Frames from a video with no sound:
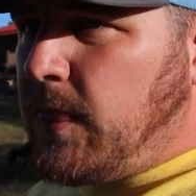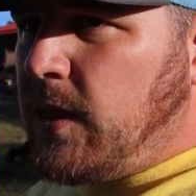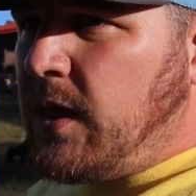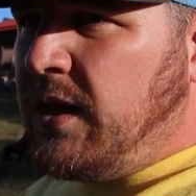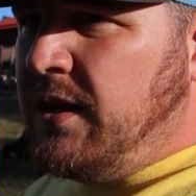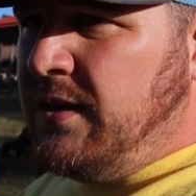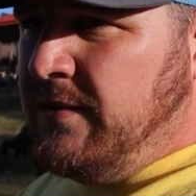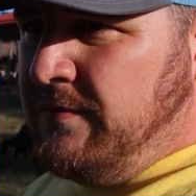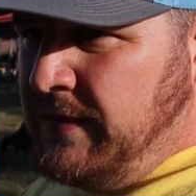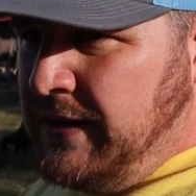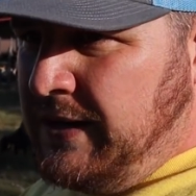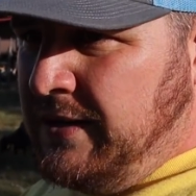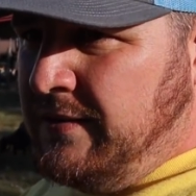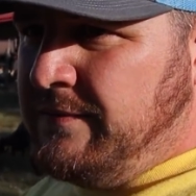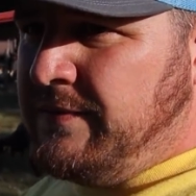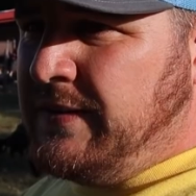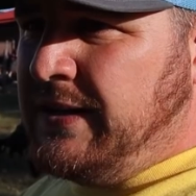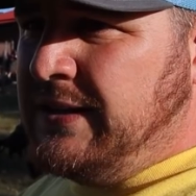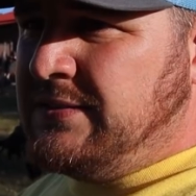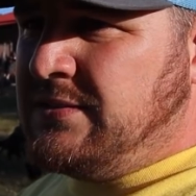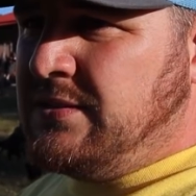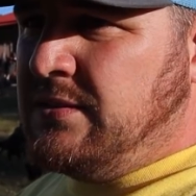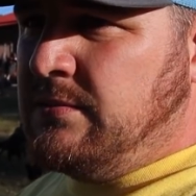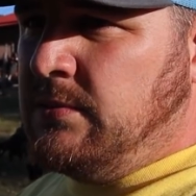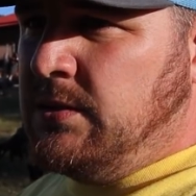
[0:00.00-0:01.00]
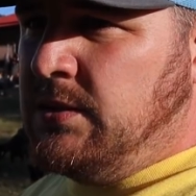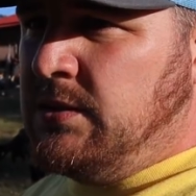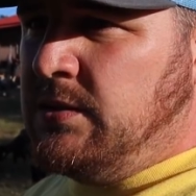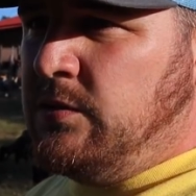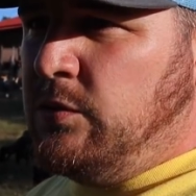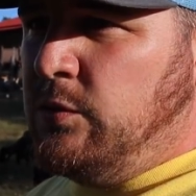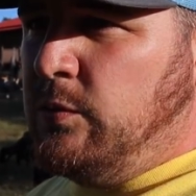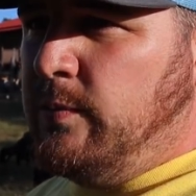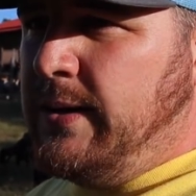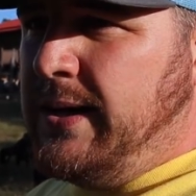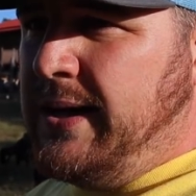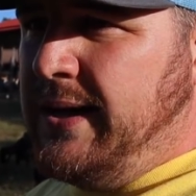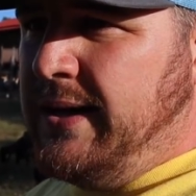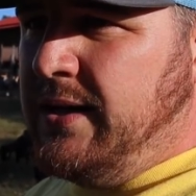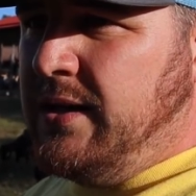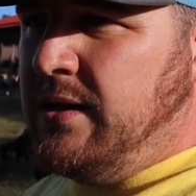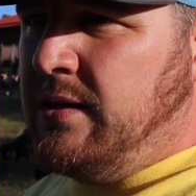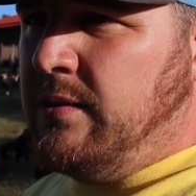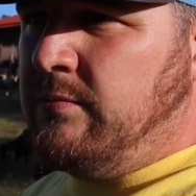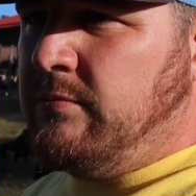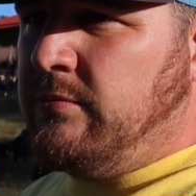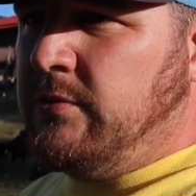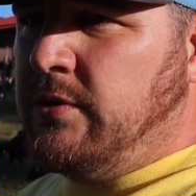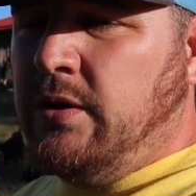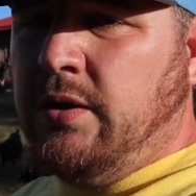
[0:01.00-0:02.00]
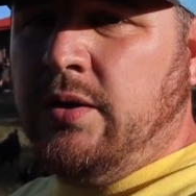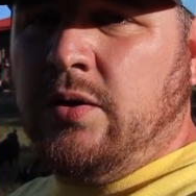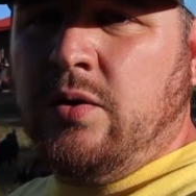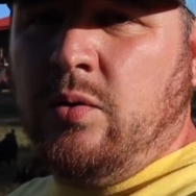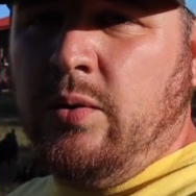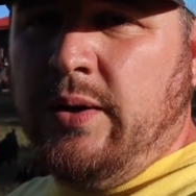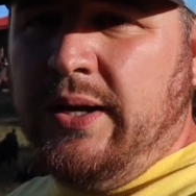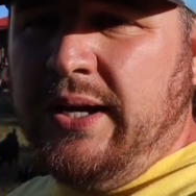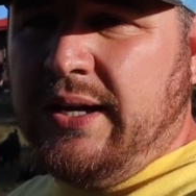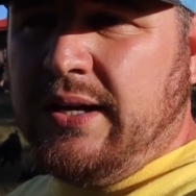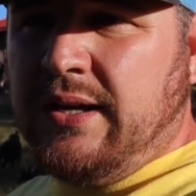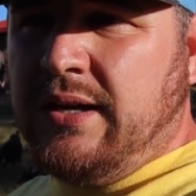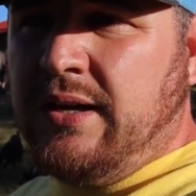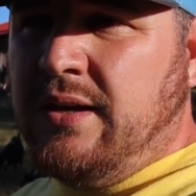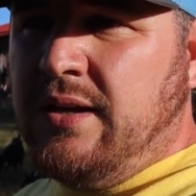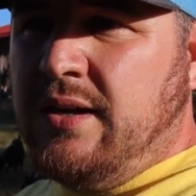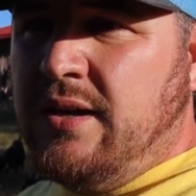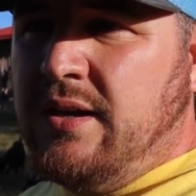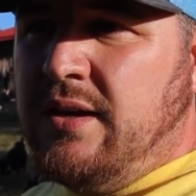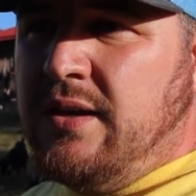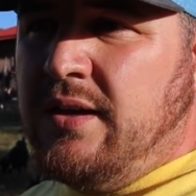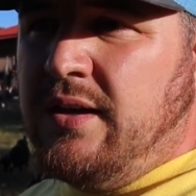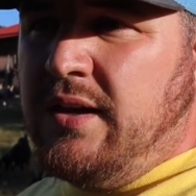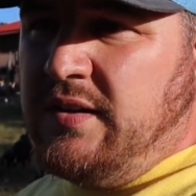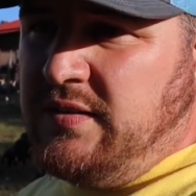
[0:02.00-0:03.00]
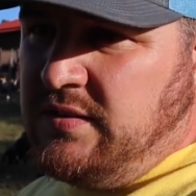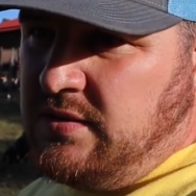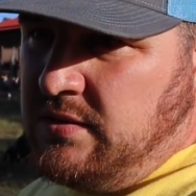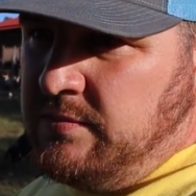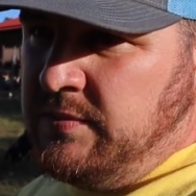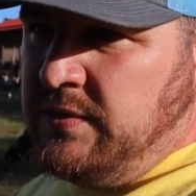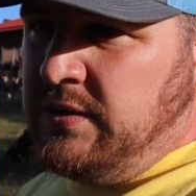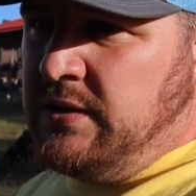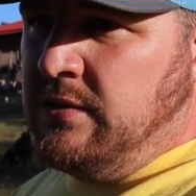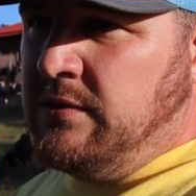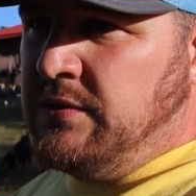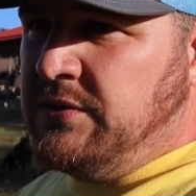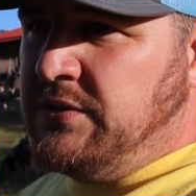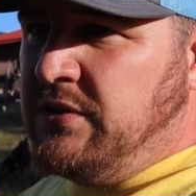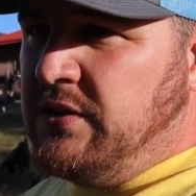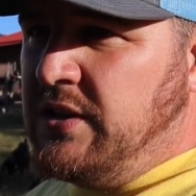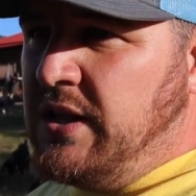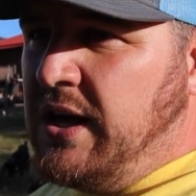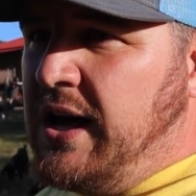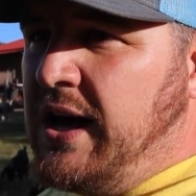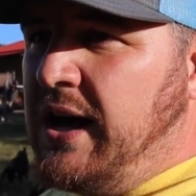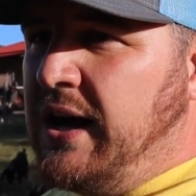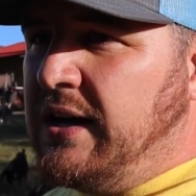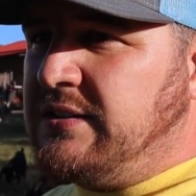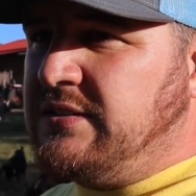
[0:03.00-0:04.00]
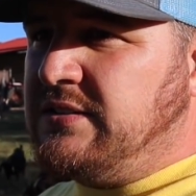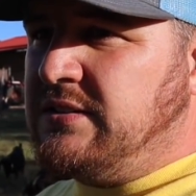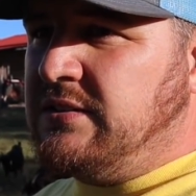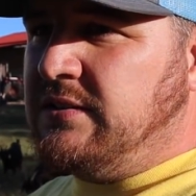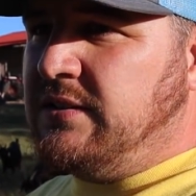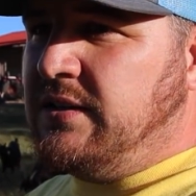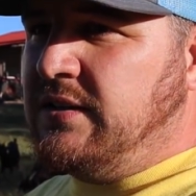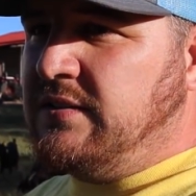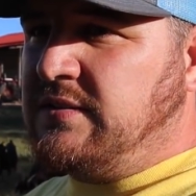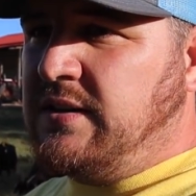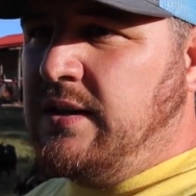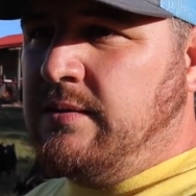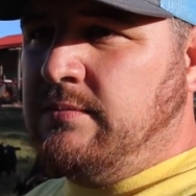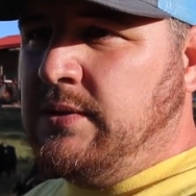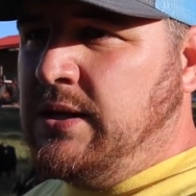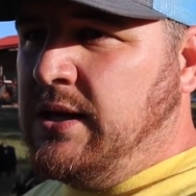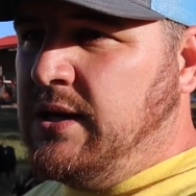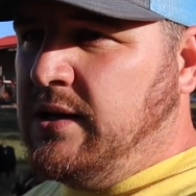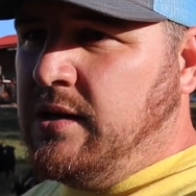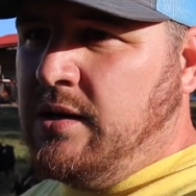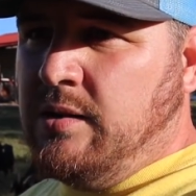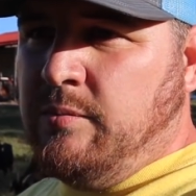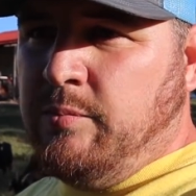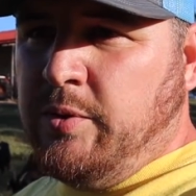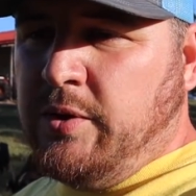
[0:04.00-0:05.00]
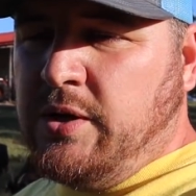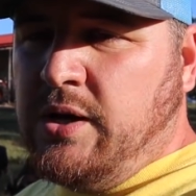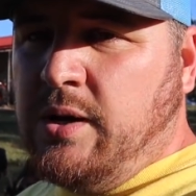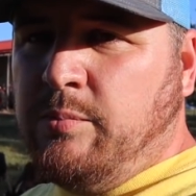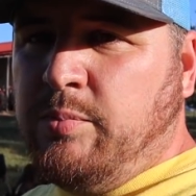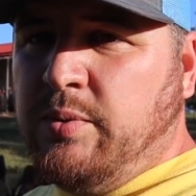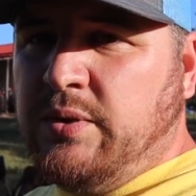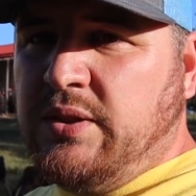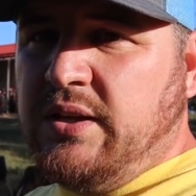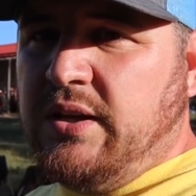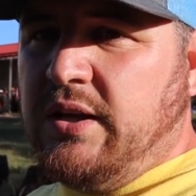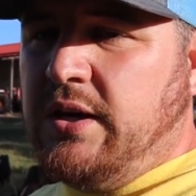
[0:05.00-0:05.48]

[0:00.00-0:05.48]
And if I don't find someone to buy him really quick, he's gonna be going to the auction, because I'm not gonna put up with the